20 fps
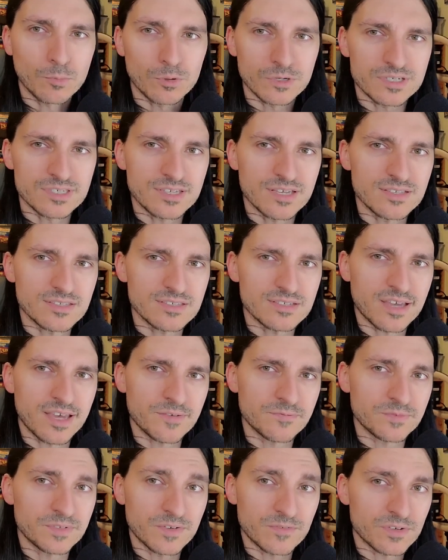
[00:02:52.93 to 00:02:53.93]
more sense to
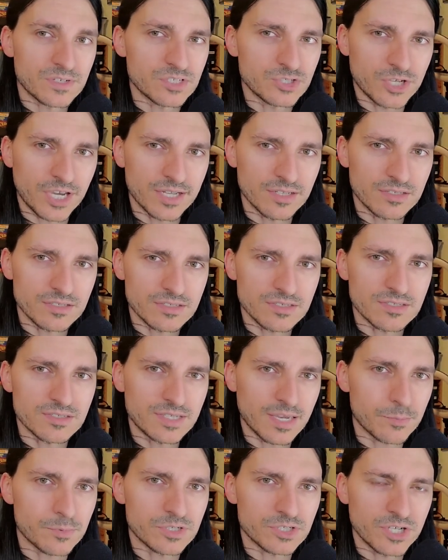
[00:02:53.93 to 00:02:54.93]
have different channels,
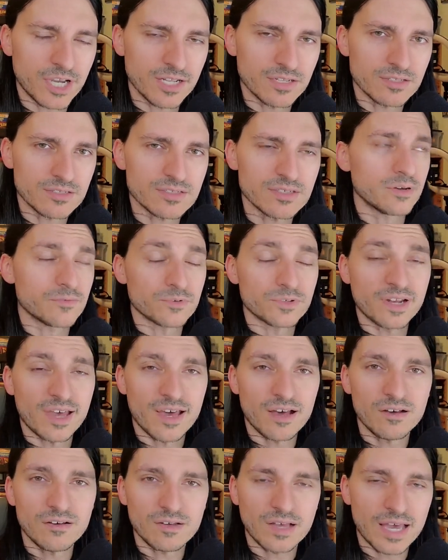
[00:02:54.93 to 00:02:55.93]
separate channels, but for
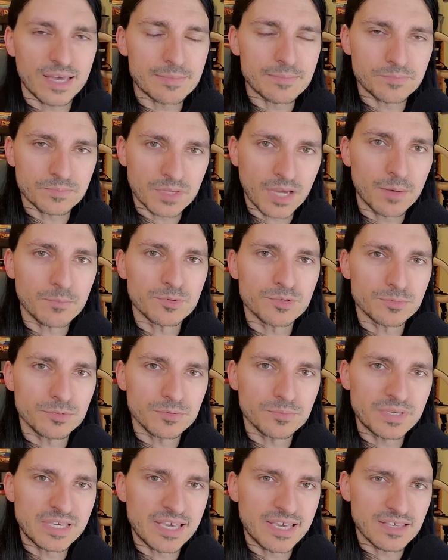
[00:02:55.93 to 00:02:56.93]
now, I'm
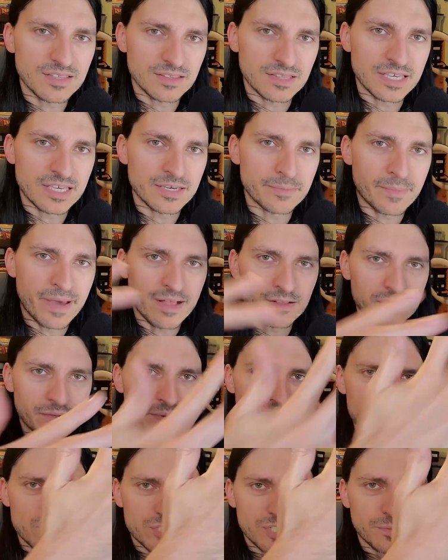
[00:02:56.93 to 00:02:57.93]
comfortable being the
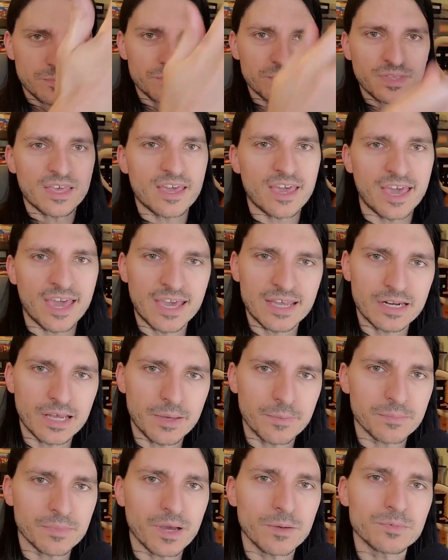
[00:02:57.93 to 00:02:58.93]
amalgamation, and
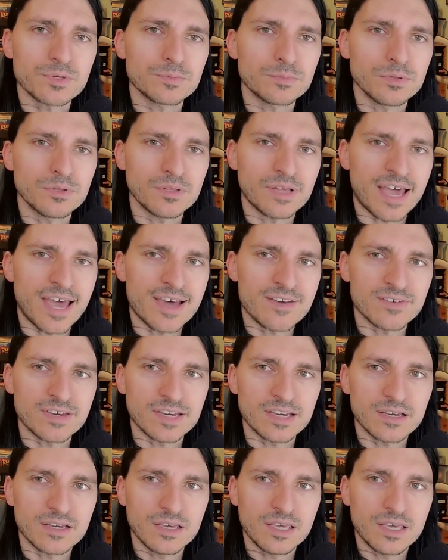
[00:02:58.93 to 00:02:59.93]
I'm comfortable
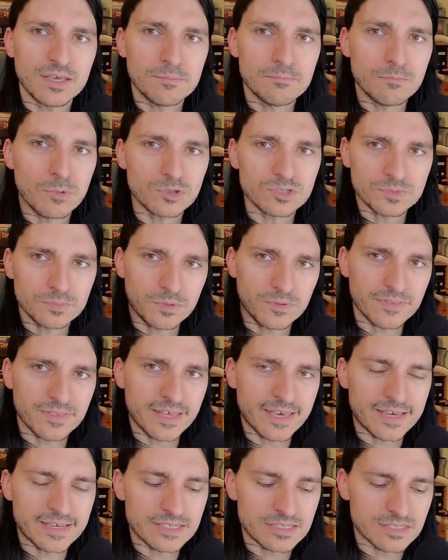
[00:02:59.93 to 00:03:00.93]
having multiple
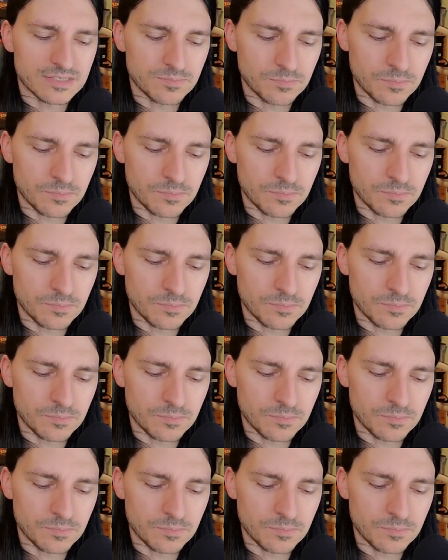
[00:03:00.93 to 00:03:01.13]
things